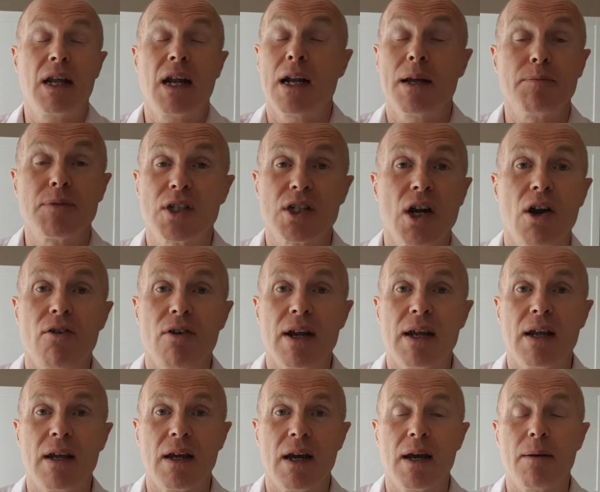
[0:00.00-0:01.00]
I'm
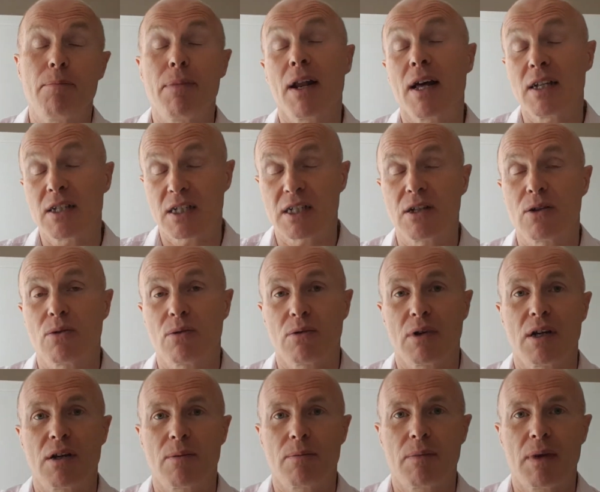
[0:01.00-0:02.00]
sorry, but I
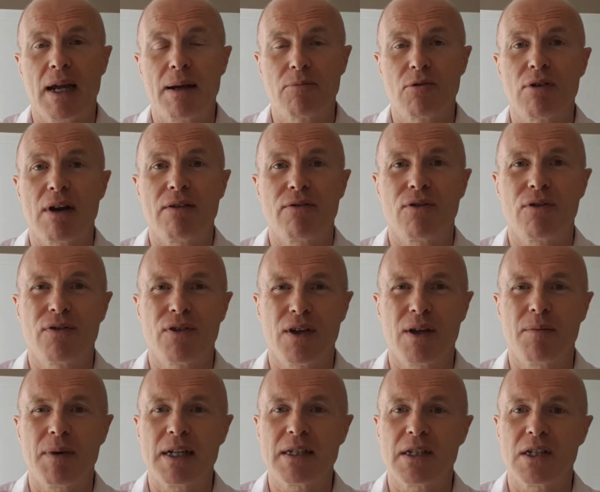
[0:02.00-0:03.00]
still am grateful for
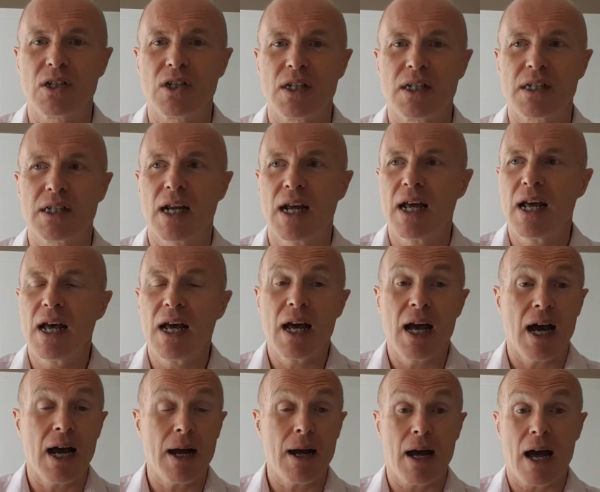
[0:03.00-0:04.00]
your messages.
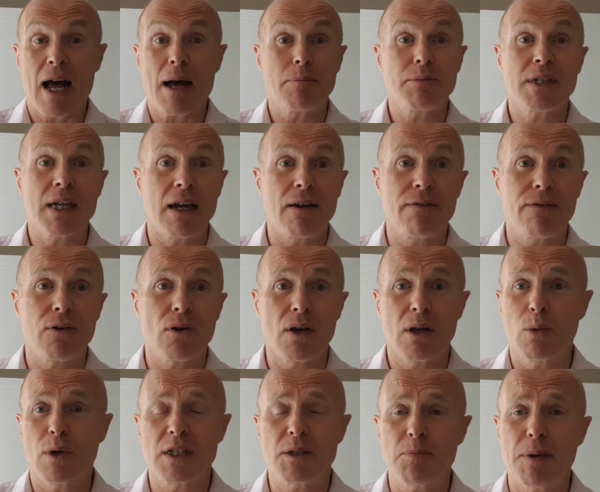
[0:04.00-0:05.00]
Update for
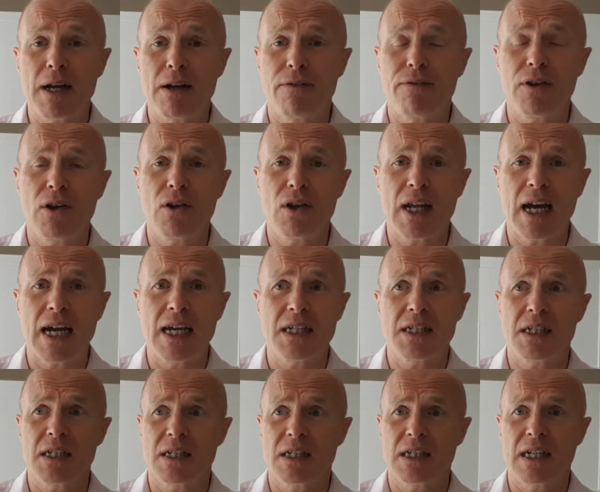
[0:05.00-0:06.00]
you, well, it's been a few
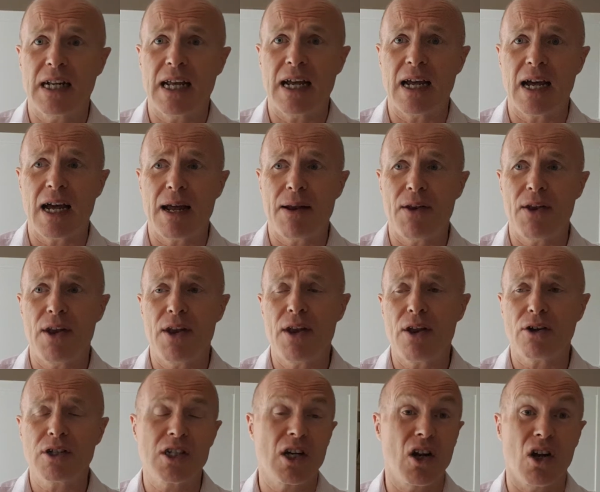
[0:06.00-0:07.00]
days, hasn't it? And
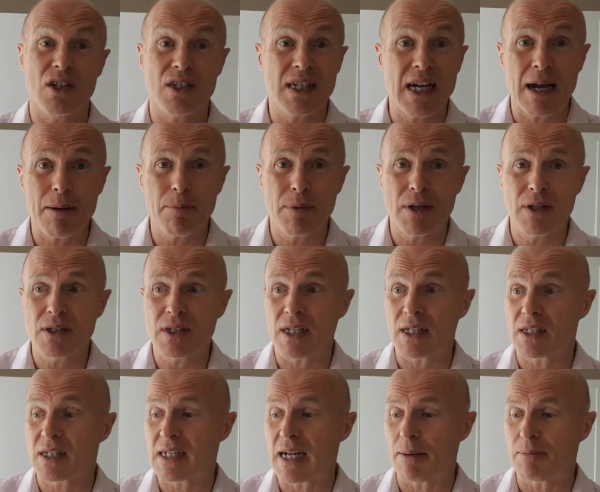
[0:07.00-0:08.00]
not a lot's happened,
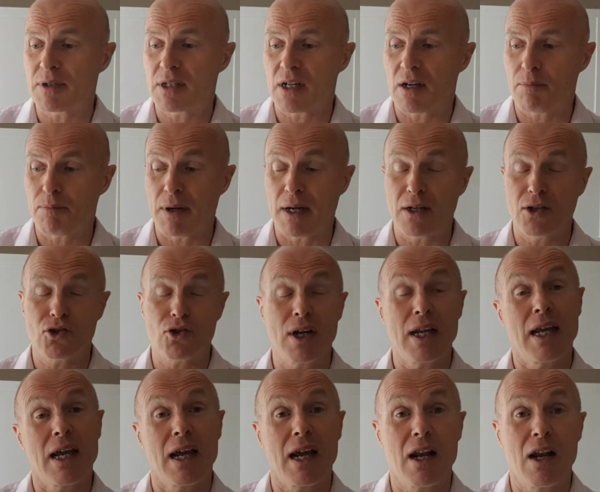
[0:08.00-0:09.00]
except I've been
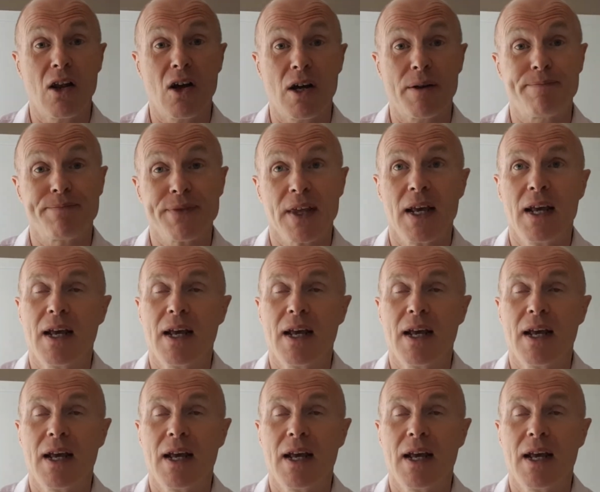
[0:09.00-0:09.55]
drinking a lot,